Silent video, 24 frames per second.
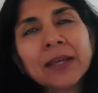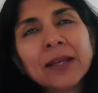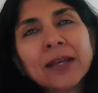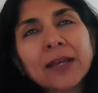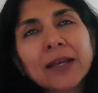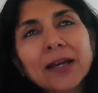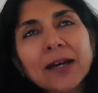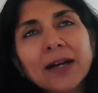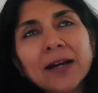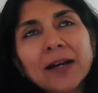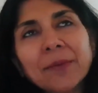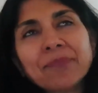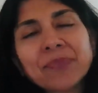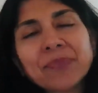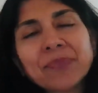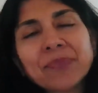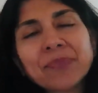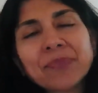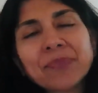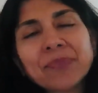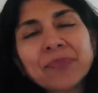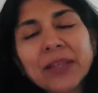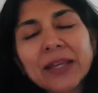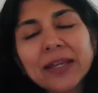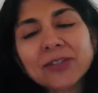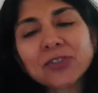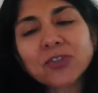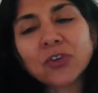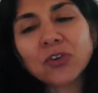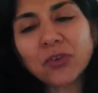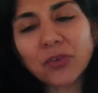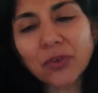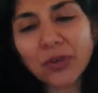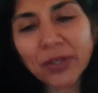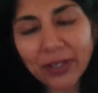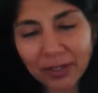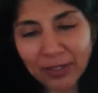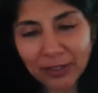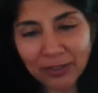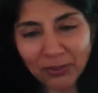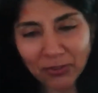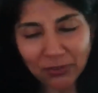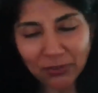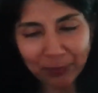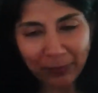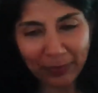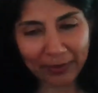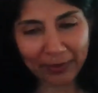So,
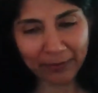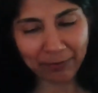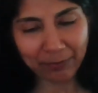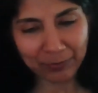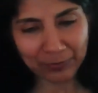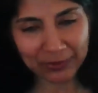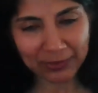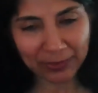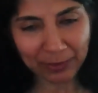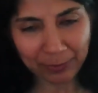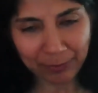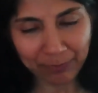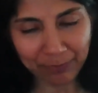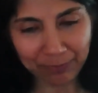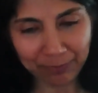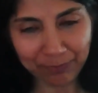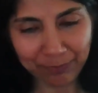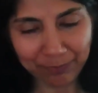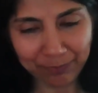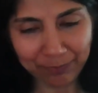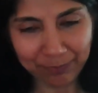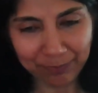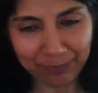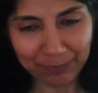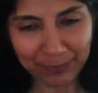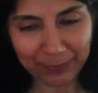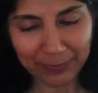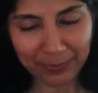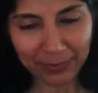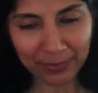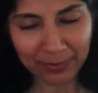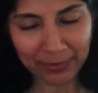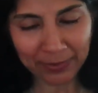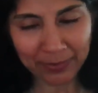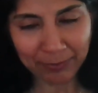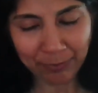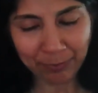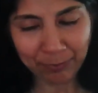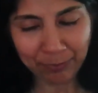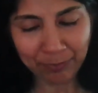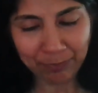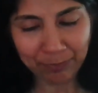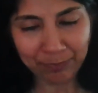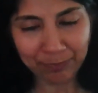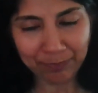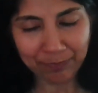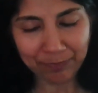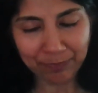the
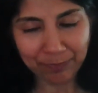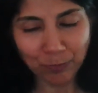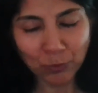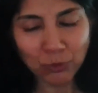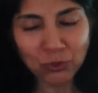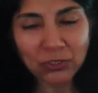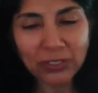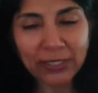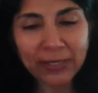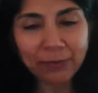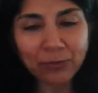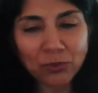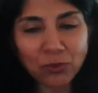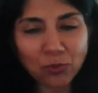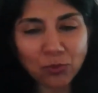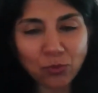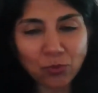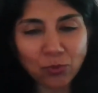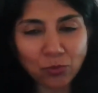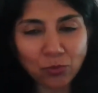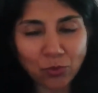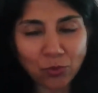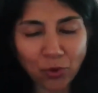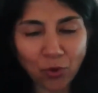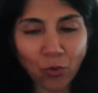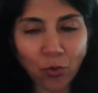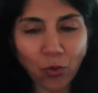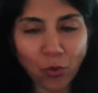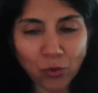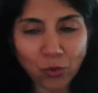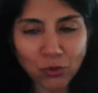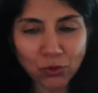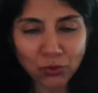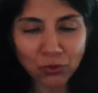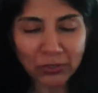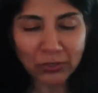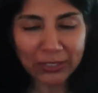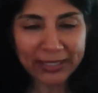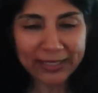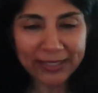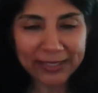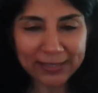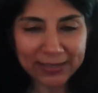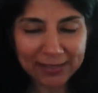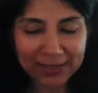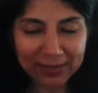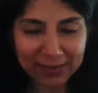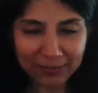Muslims who go to
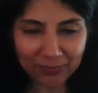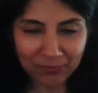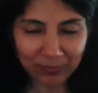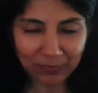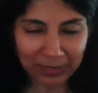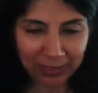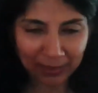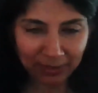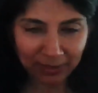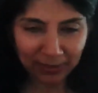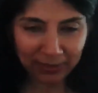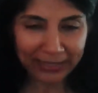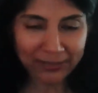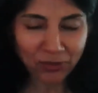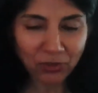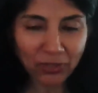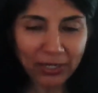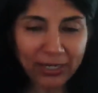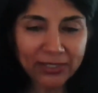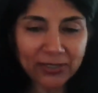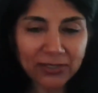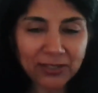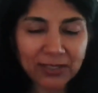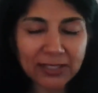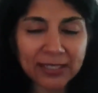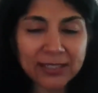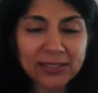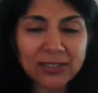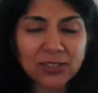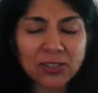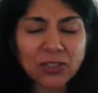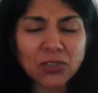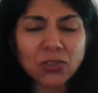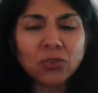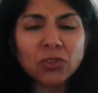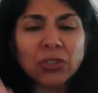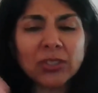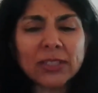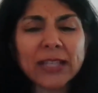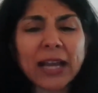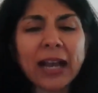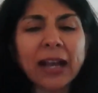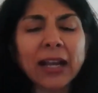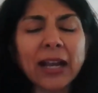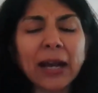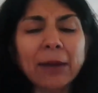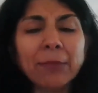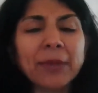these educational institutions
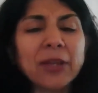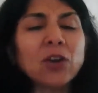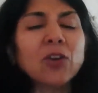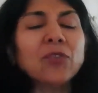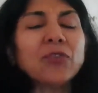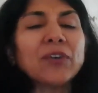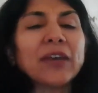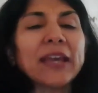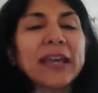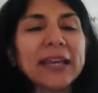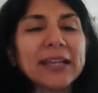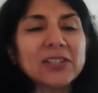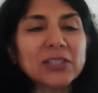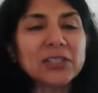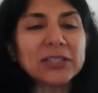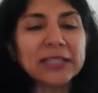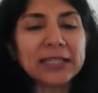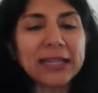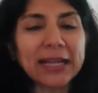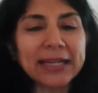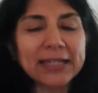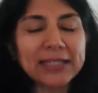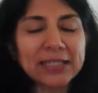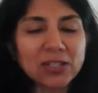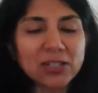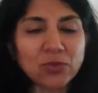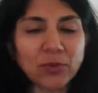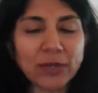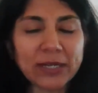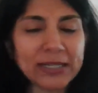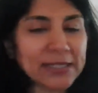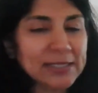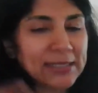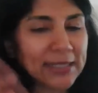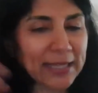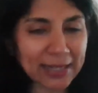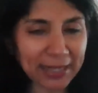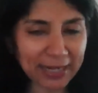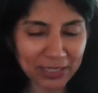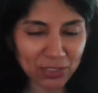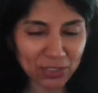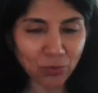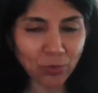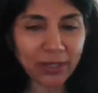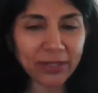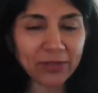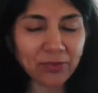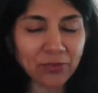are coming of age in the 1920s. They
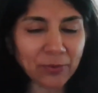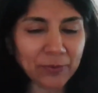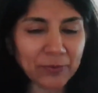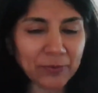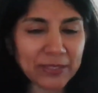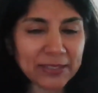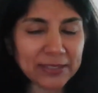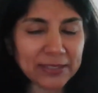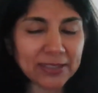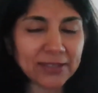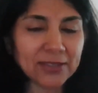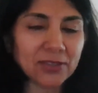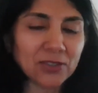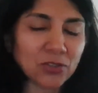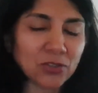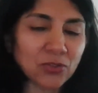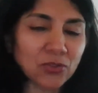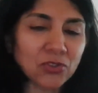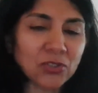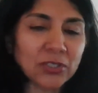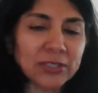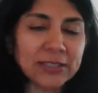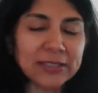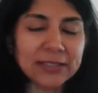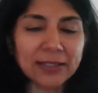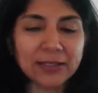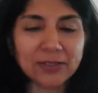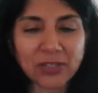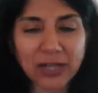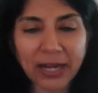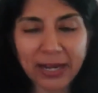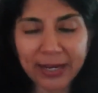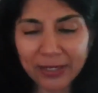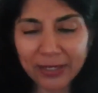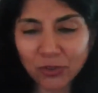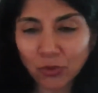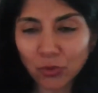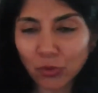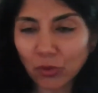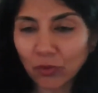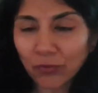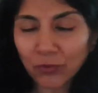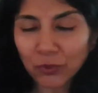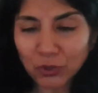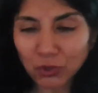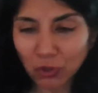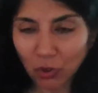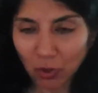graduate from these institutions. They try to
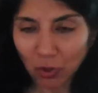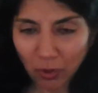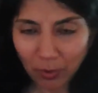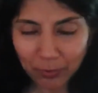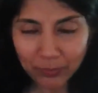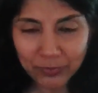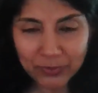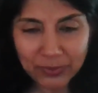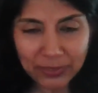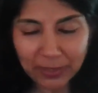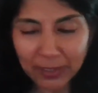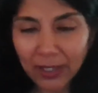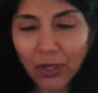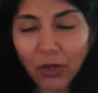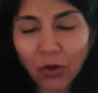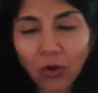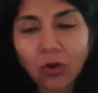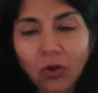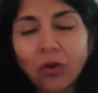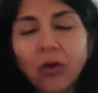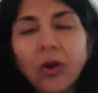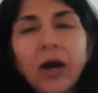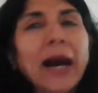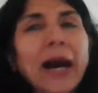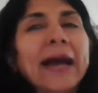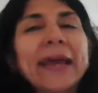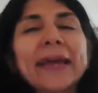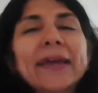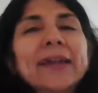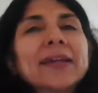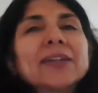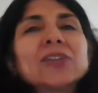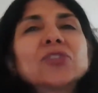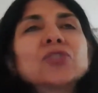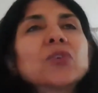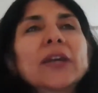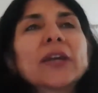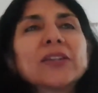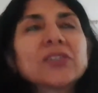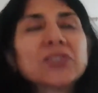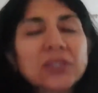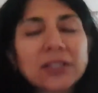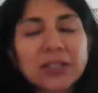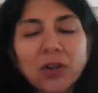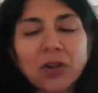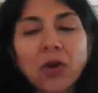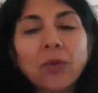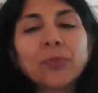look for jobs or higher
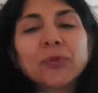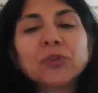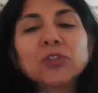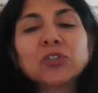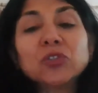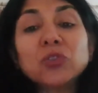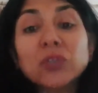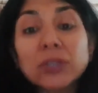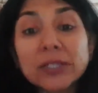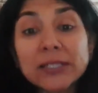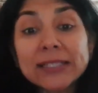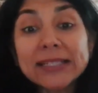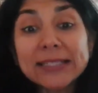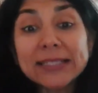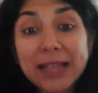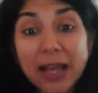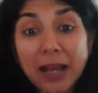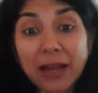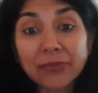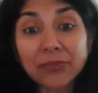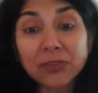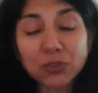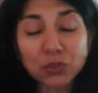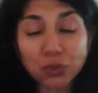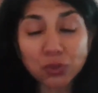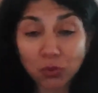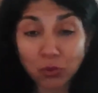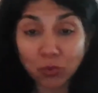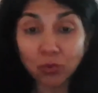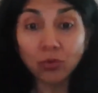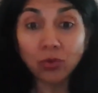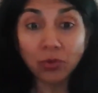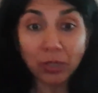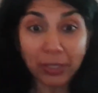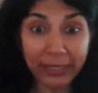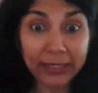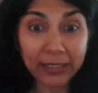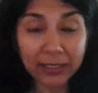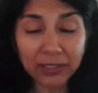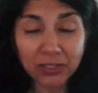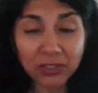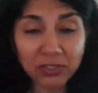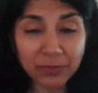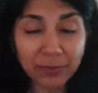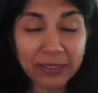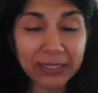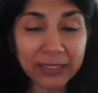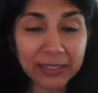educational opportunities after school in
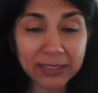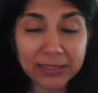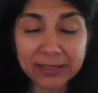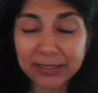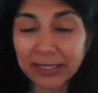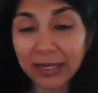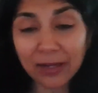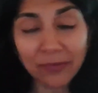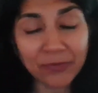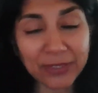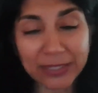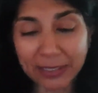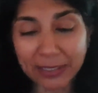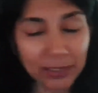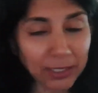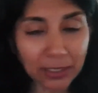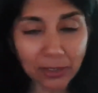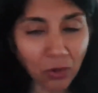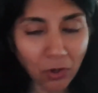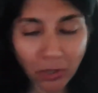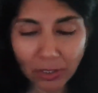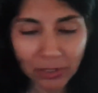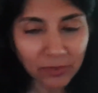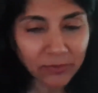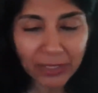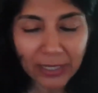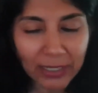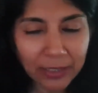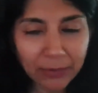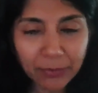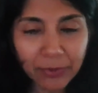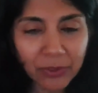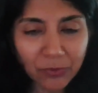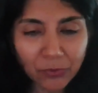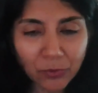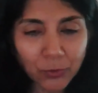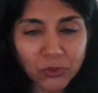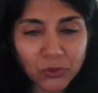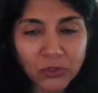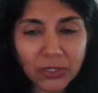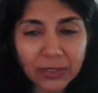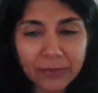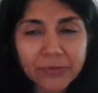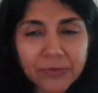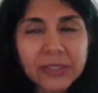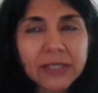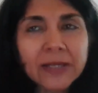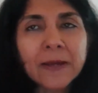Kashmir itself, and they are not available for
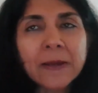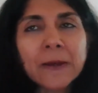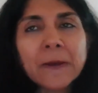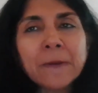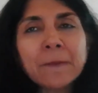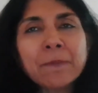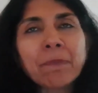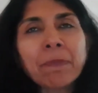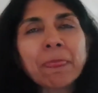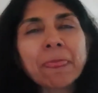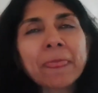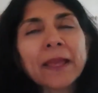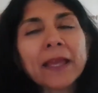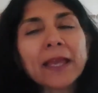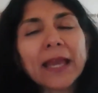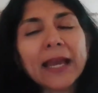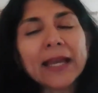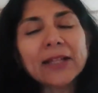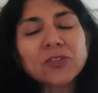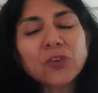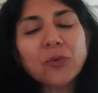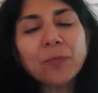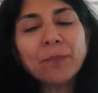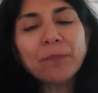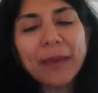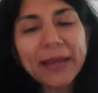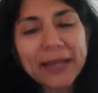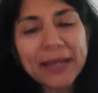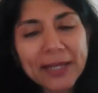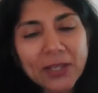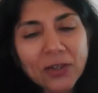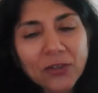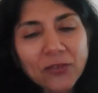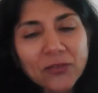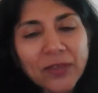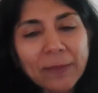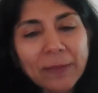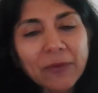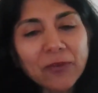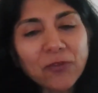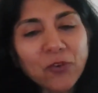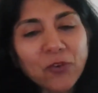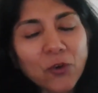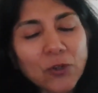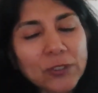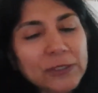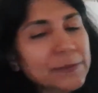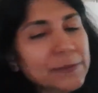Muslims. And so many of them,
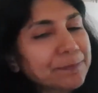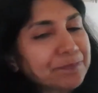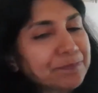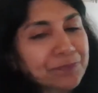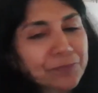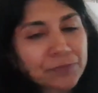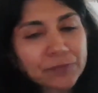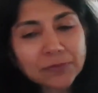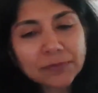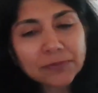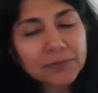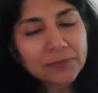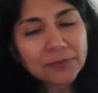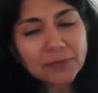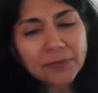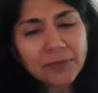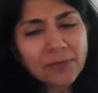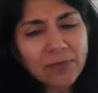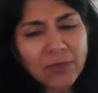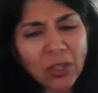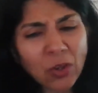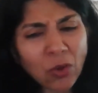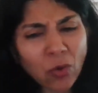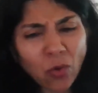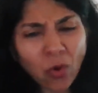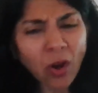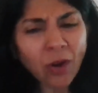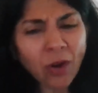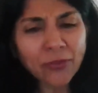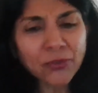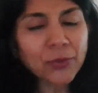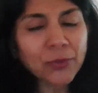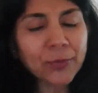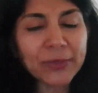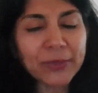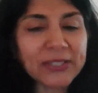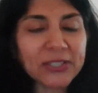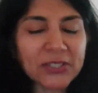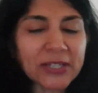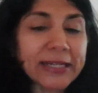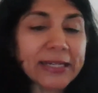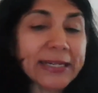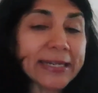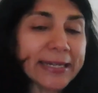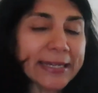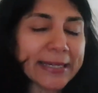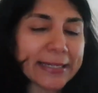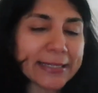of course, go off to British
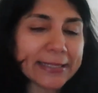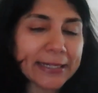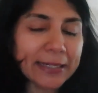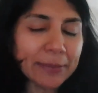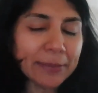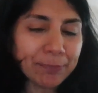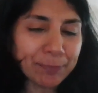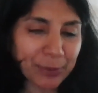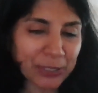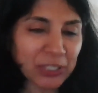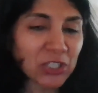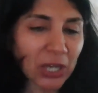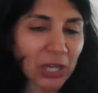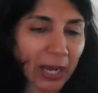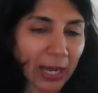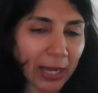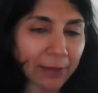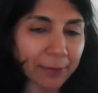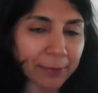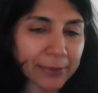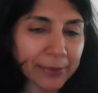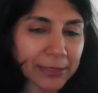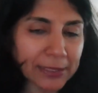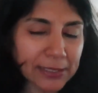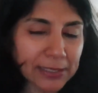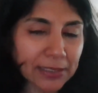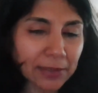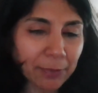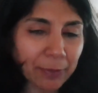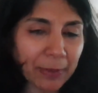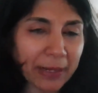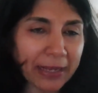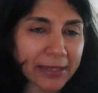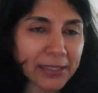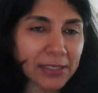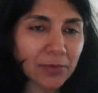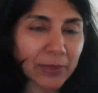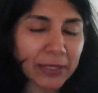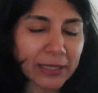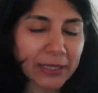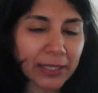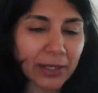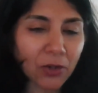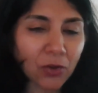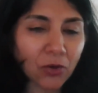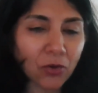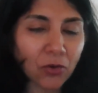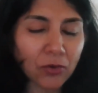India, right? Punjab is the place where
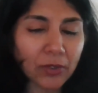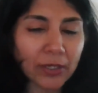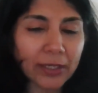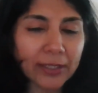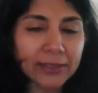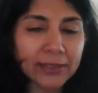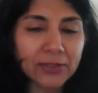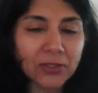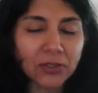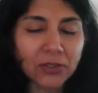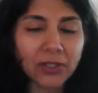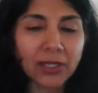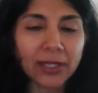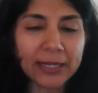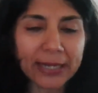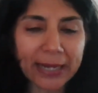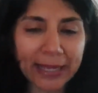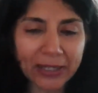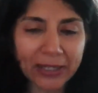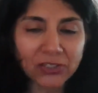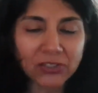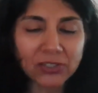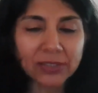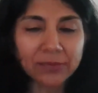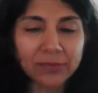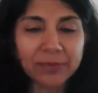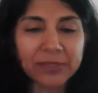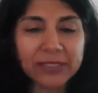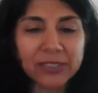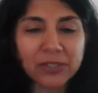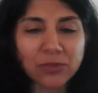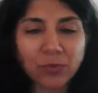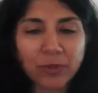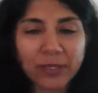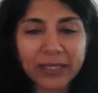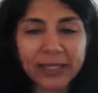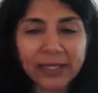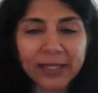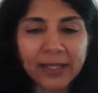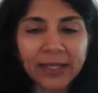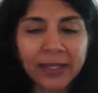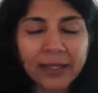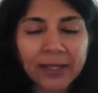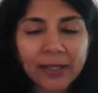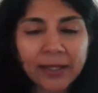they go, right? So the connection between